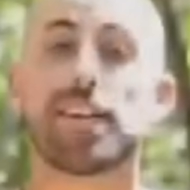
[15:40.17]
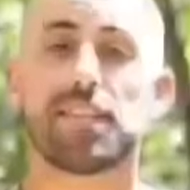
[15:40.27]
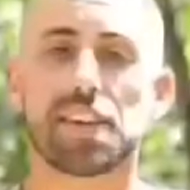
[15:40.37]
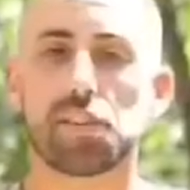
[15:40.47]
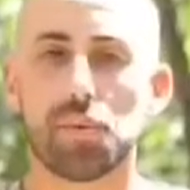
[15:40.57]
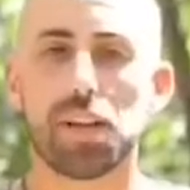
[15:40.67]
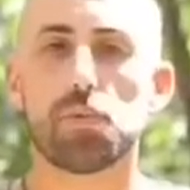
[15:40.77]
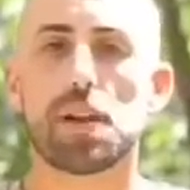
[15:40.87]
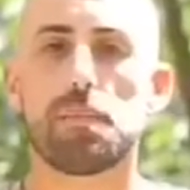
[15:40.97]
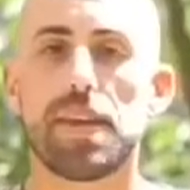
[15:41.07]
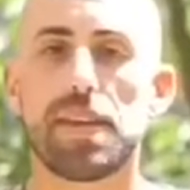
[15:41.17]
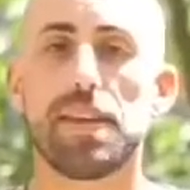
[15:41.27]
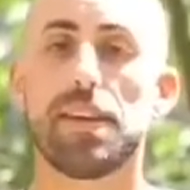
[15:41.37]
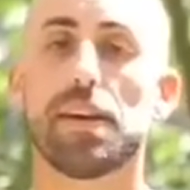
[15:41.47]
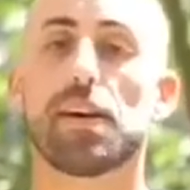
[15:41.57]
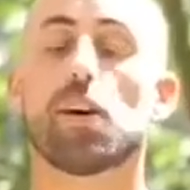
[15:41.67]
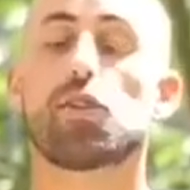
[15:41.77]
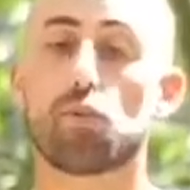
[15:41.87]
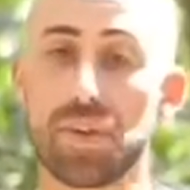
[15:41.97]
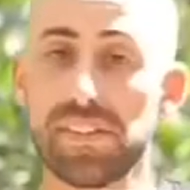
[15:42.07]
Next one will be a
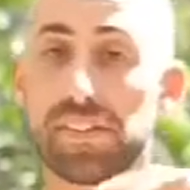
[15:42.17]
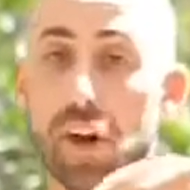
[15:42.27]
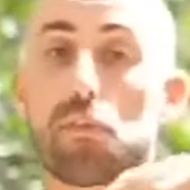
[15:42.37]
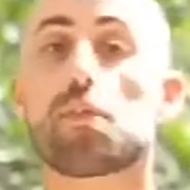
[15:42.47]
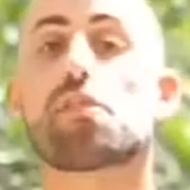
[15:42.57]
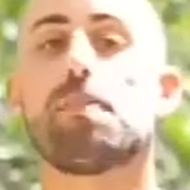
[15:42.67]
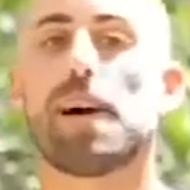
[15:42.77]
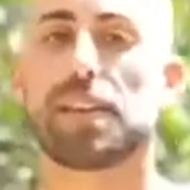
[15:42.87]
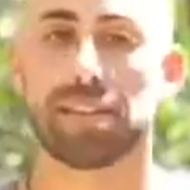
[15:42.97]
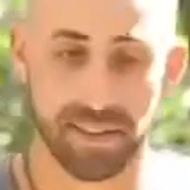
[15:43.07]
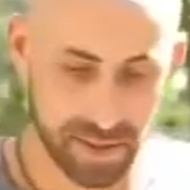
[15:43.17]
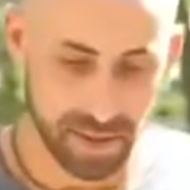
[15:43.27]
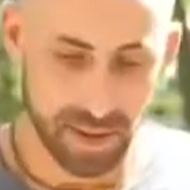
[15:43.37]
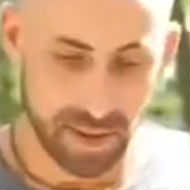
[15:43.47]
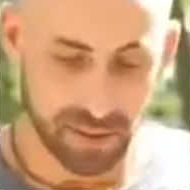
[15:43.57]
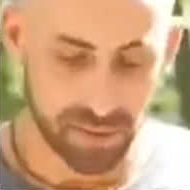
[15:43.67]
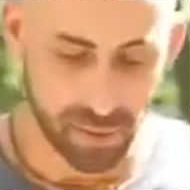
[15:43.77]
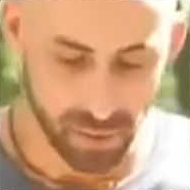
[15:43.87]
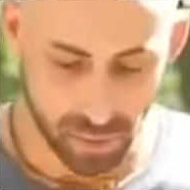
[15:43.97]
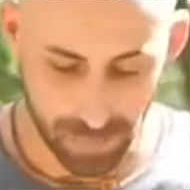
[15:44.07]
twist of your spine.
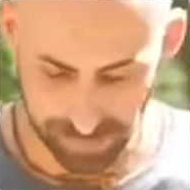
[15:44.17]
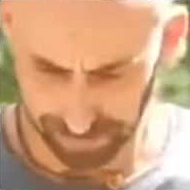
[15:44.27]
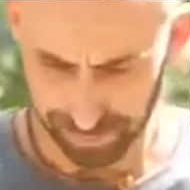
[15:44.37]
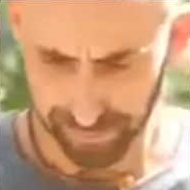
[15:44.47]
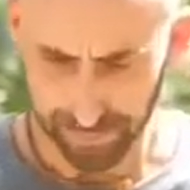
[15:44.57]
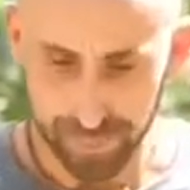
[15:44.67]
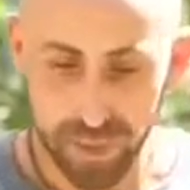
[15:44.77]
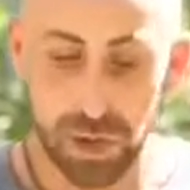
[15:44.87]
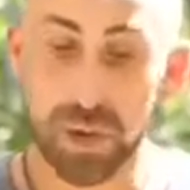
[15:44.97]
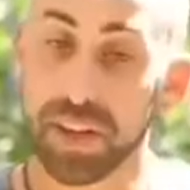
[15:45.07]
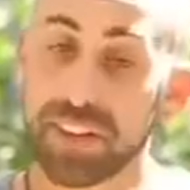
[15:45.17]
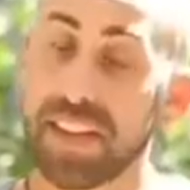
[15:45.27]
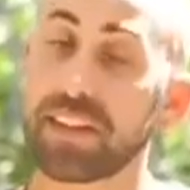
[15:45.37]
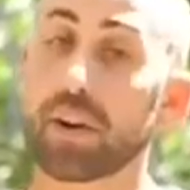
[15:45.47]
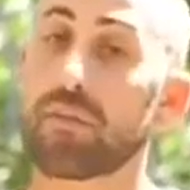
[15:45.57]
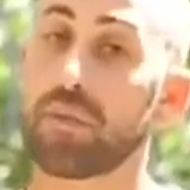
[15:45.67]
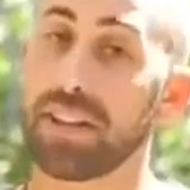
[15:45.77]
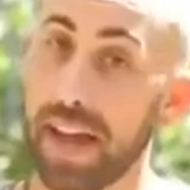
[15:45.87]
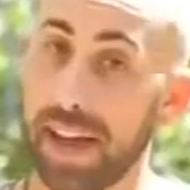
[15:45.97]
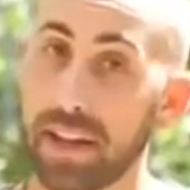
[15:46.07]
So you're gonna take a full
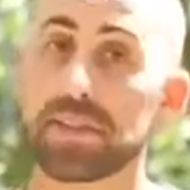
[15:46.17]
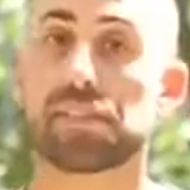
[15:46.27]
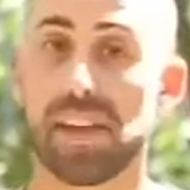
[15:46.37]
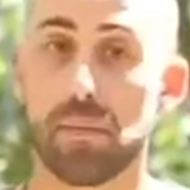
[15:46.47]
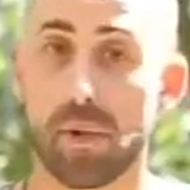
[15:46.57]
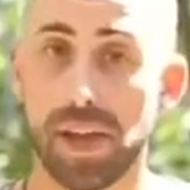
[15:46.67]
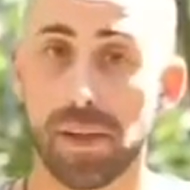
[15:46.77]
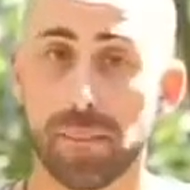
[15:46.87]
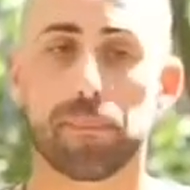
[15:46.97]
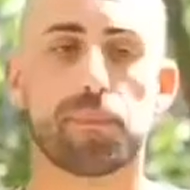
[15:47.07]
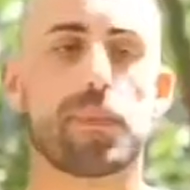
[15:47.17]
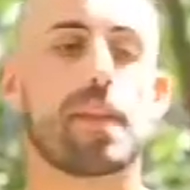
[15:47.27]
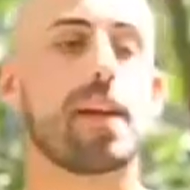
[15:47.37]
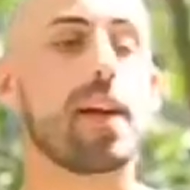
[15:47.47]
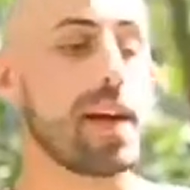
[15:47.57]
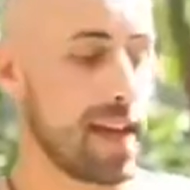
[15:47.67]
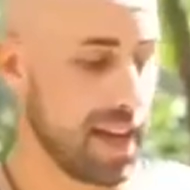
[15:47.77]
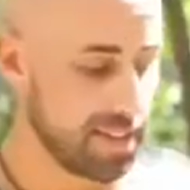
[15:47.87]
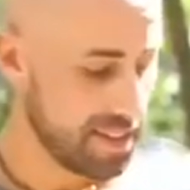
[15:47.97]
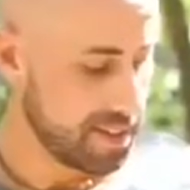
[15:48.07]
inhale the same way,
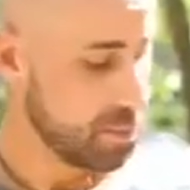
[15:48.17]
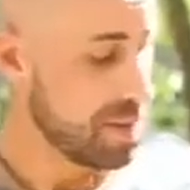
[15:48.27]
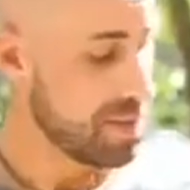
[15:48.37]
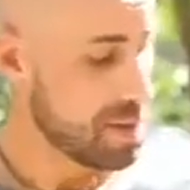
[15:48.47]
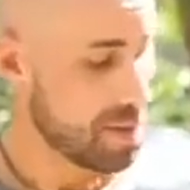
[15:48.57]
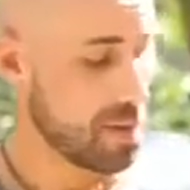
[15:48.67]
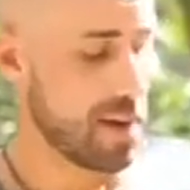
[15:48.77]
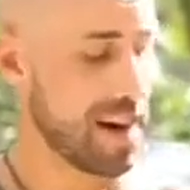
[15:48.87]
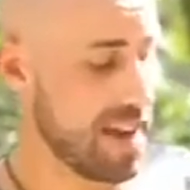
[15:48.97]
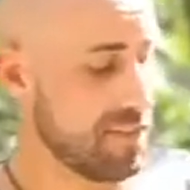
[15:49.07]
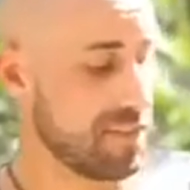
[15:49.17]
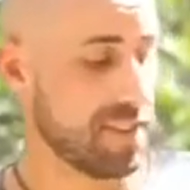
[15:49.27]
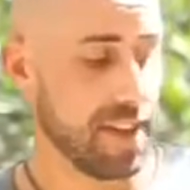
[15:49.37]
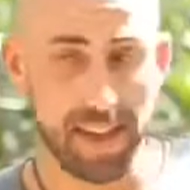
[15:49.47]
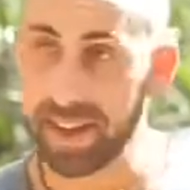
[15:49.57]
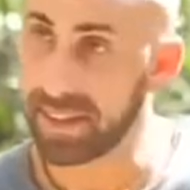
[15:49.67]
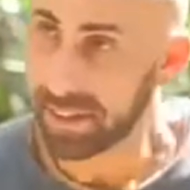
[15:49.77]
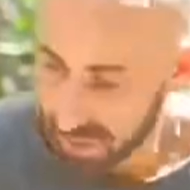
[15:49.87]
and then with your left hand